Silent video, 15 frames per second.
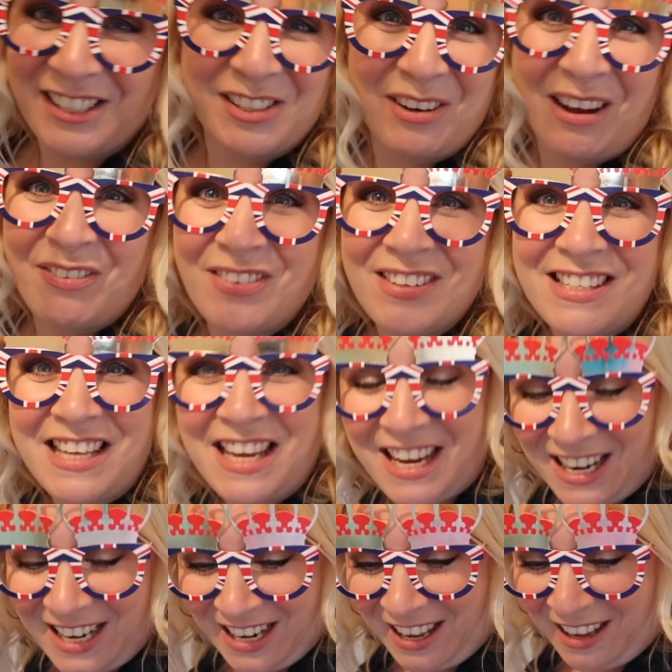You haven't
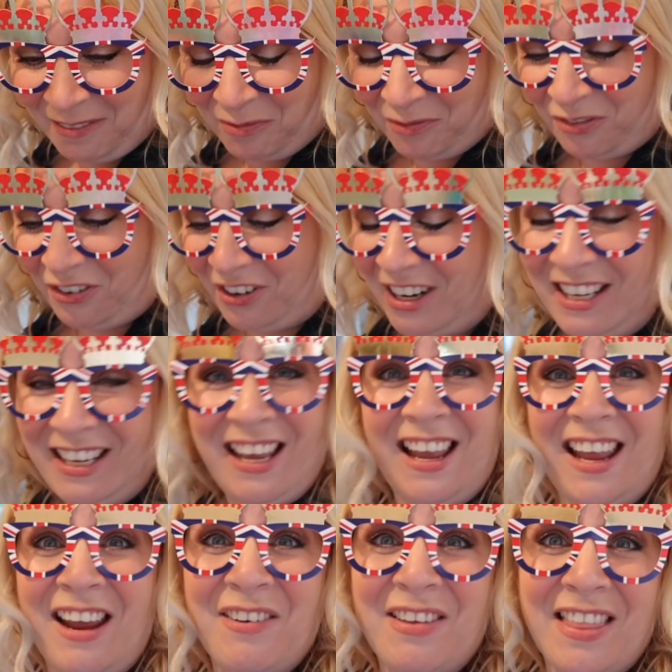seen her for a
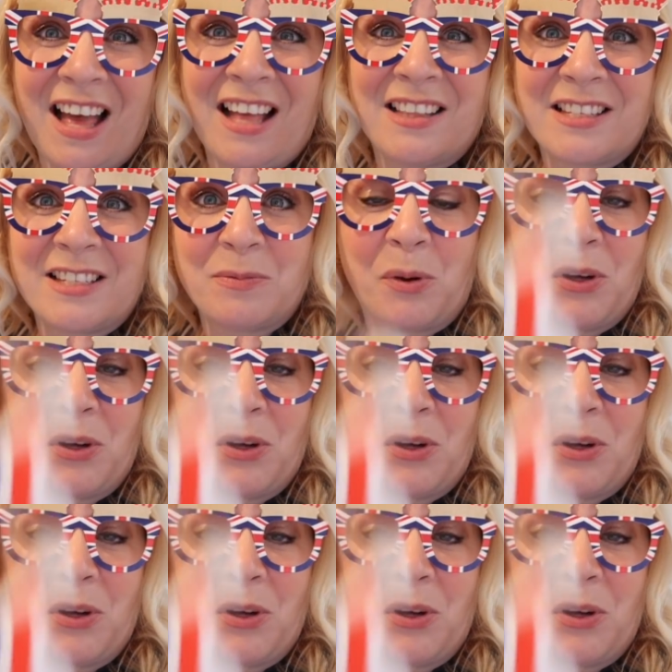year, and that's